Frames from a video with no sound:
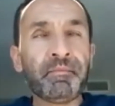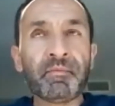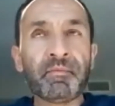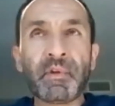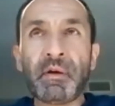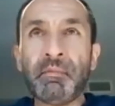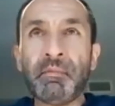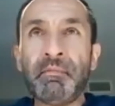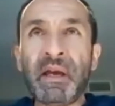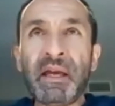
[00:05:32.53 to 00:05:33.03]

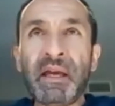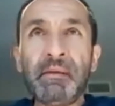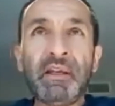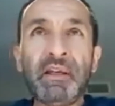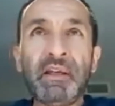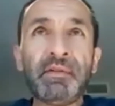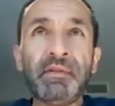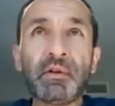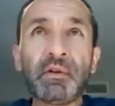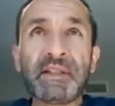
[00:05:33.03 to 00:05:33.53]
Maybe
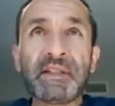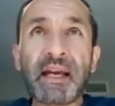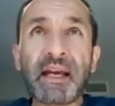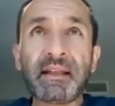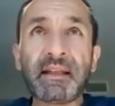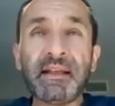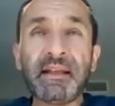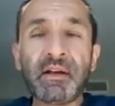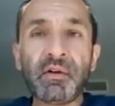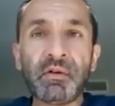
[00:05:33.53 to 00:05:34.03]
if you're
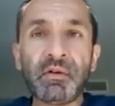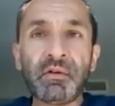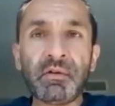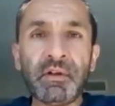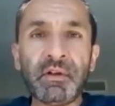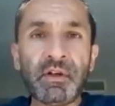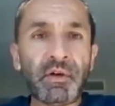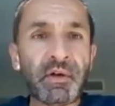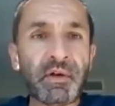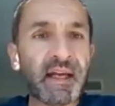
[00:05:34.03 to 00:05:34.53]
technical,
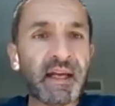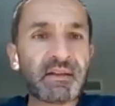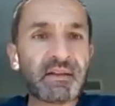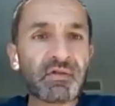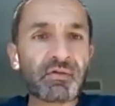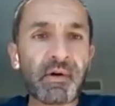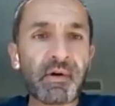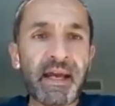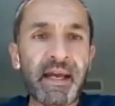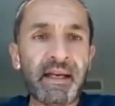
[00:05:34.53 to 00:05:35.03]
you get
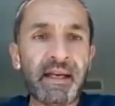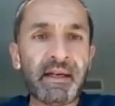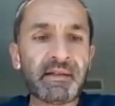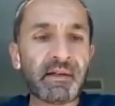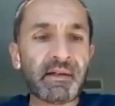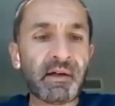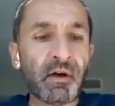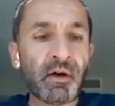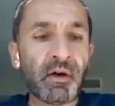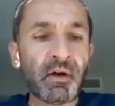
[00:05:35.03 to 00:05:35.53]
trained
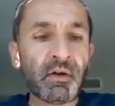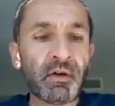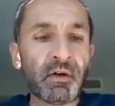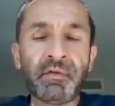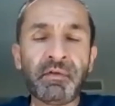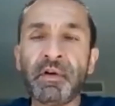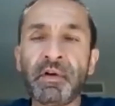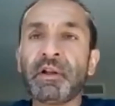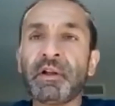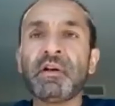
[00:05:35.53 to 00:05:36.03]
on
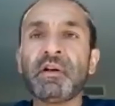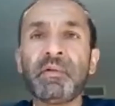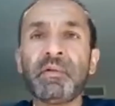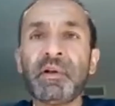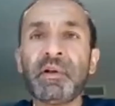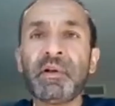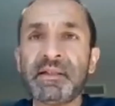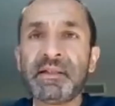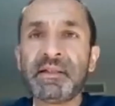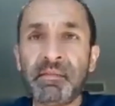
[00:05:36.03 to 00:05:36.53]

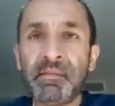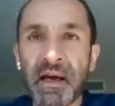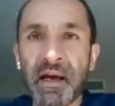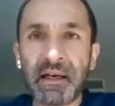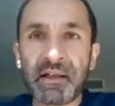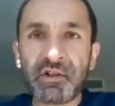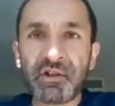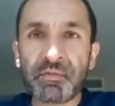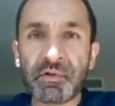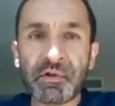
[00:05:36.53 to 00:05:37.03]
vulnerability
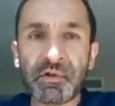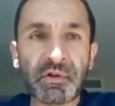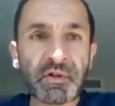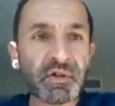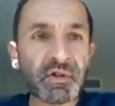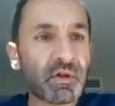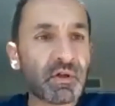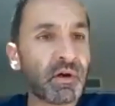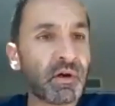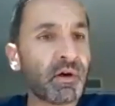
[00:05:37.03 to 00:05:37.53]
management
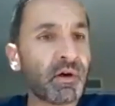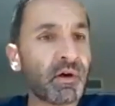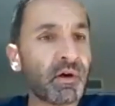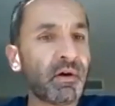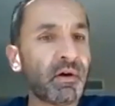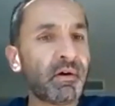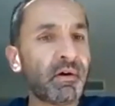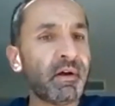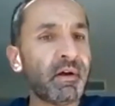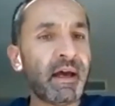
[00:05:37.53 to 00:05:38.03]

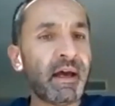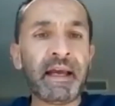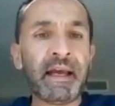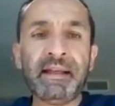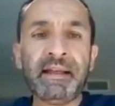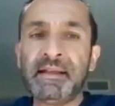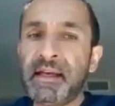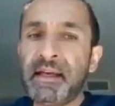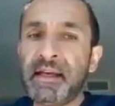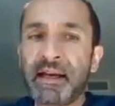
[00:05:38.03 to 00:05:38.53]
or
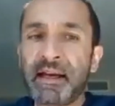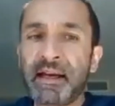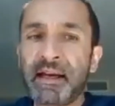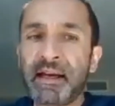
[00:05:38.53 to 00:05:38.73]
IDS,